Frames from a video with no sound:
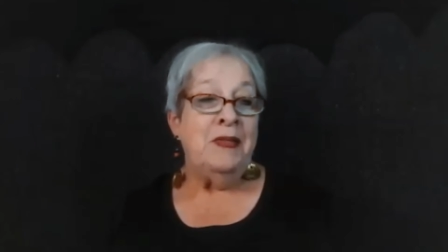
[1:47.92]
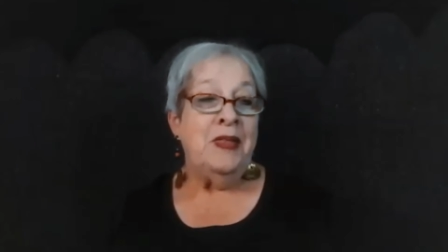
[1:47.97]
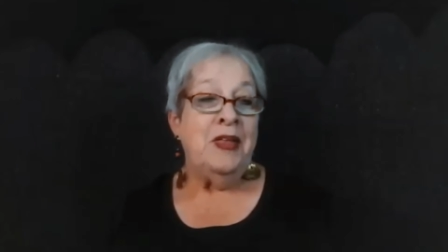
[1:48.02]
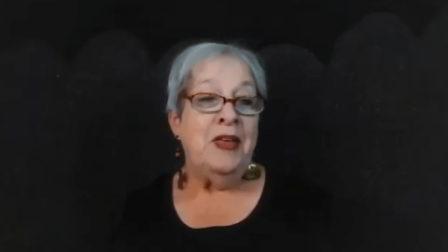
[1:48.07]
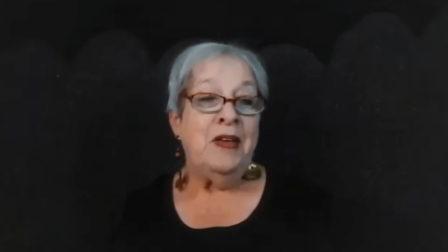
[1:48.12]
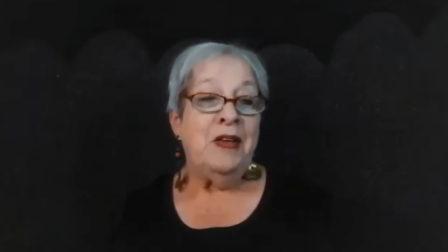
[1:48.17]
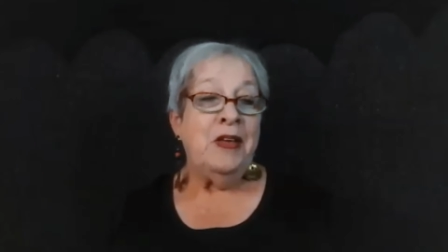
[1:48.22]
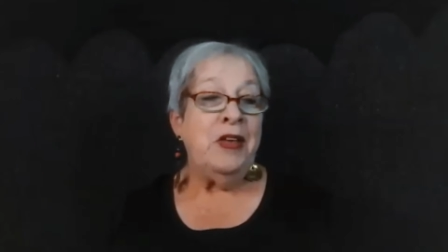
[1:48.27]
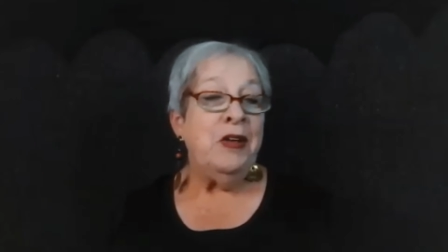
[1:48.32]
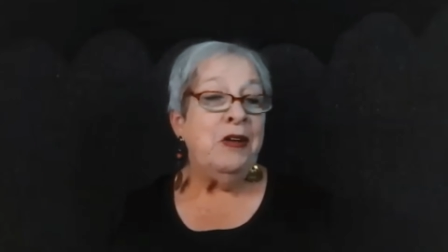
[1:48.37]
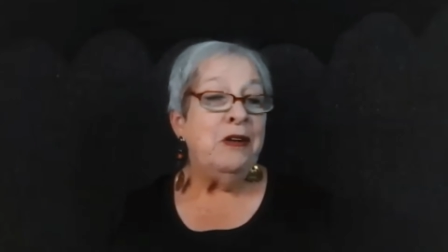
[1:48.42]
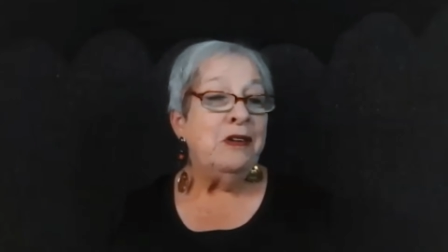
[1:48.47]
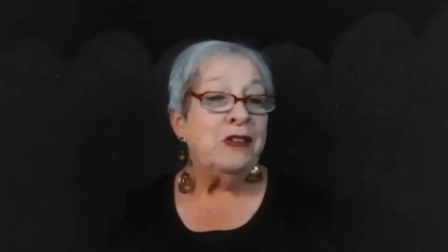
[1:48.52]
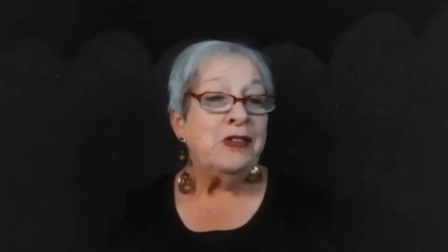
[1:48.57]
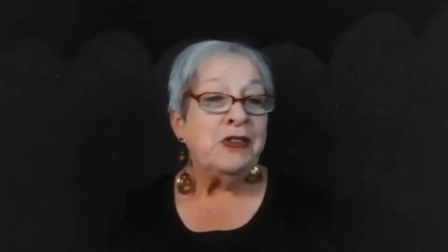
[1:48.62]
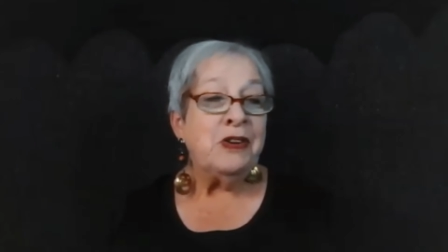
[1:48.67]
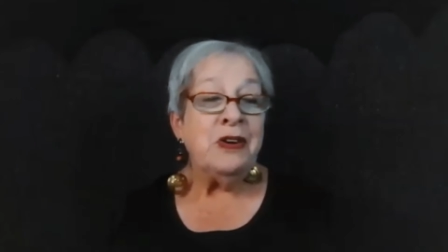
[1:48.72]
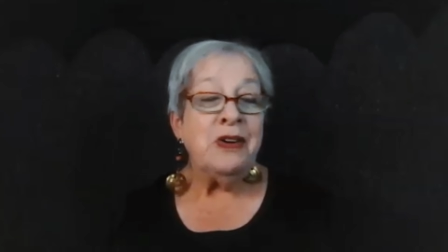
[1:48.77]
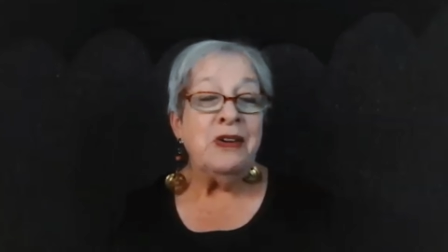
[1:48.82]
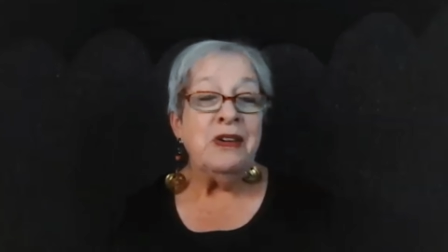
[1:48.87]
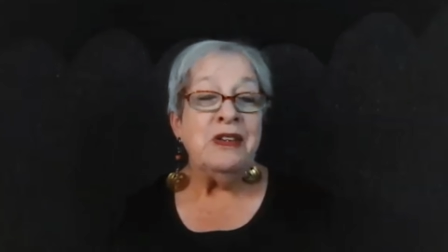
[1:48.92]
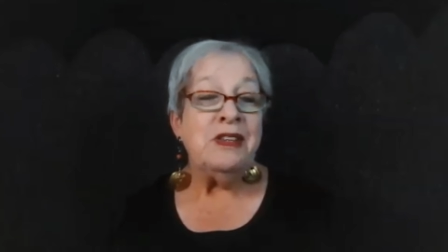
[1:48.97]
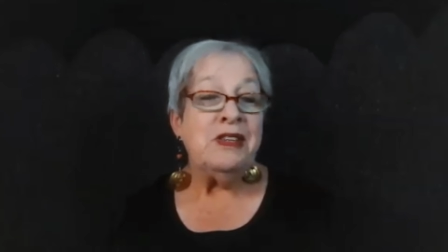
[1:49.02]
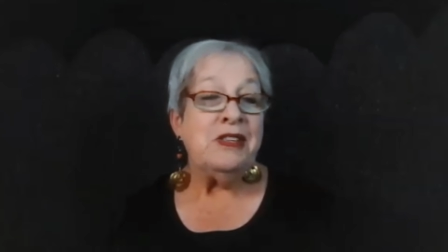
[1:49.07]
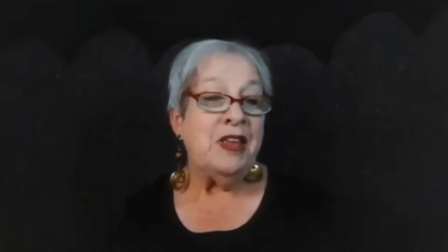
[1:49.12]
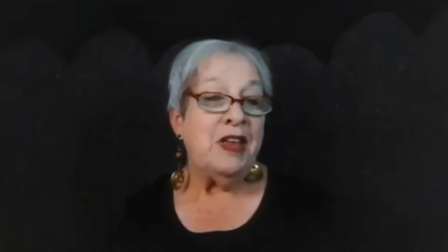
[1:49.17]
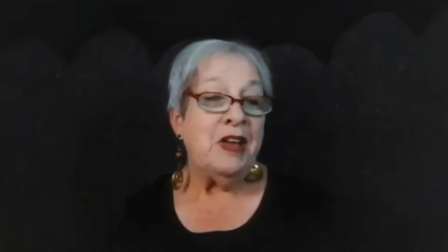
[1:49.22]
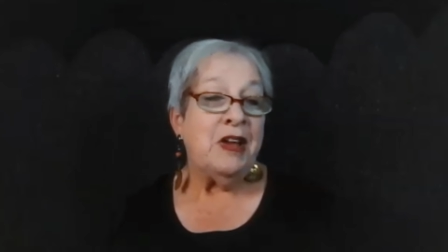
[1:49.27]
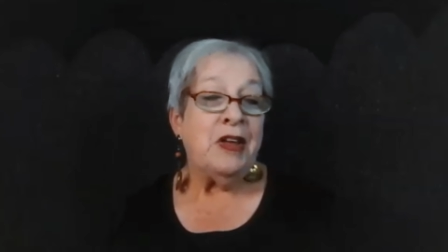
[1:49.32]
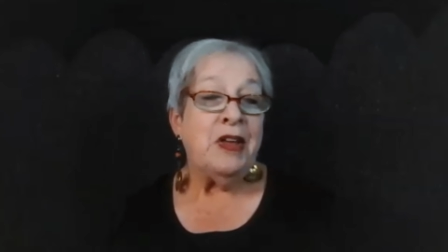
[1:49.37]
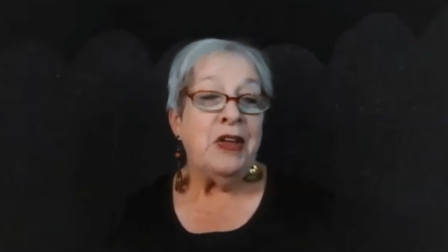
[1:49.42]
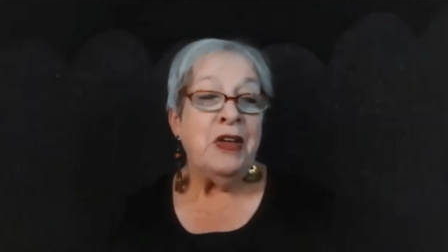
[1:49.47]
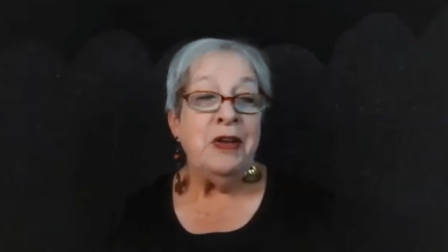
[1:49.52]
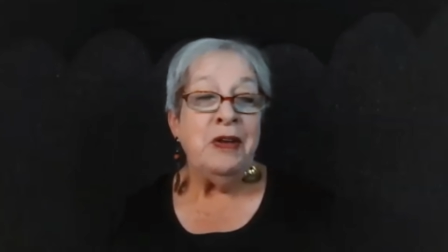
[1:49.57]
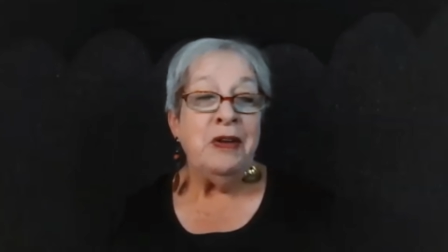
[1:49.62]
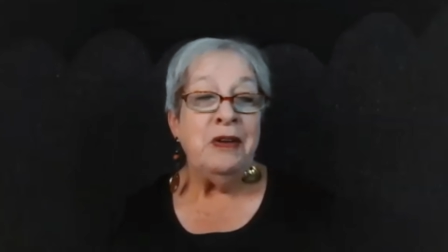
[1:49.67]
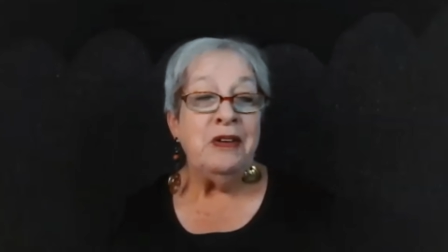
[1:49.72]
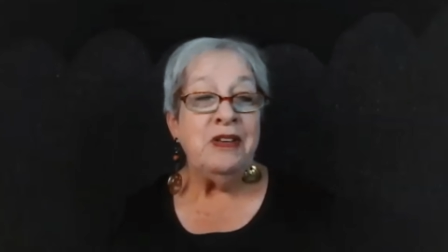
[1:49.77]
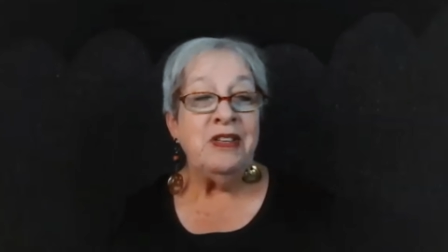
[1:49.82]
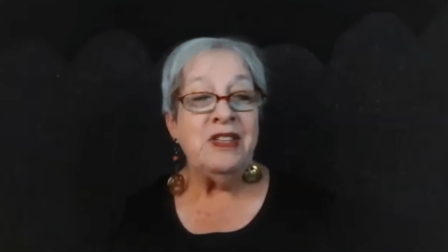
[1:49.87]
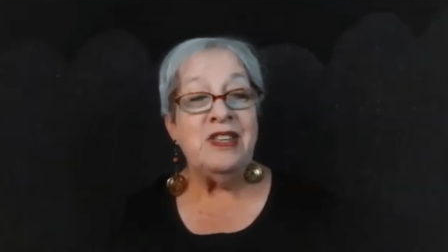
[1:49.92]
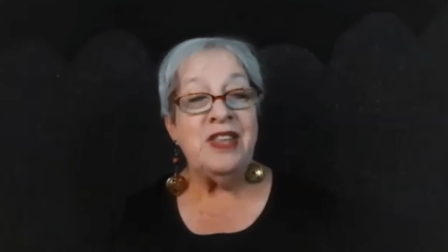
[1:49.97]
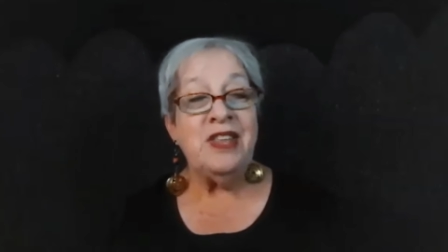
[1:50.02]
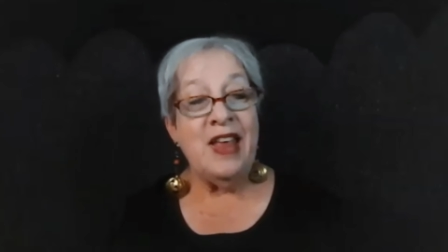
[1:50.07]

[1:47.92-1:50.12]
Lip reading: The accusers, the accused,